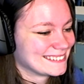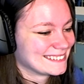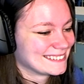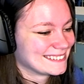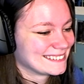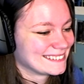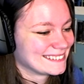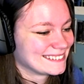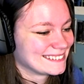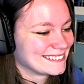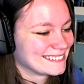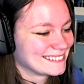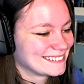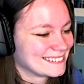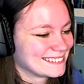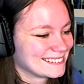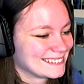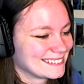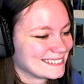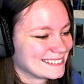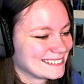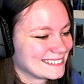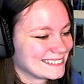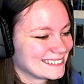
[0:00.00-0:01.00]

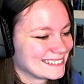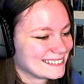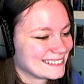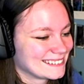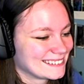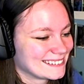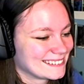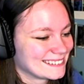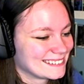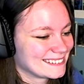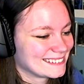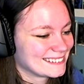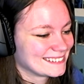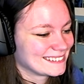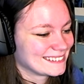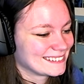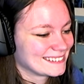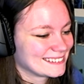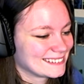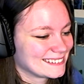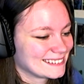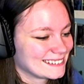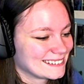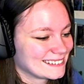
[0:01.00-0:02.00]

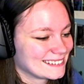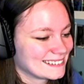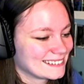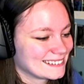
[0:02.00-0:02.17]
Nothing is said.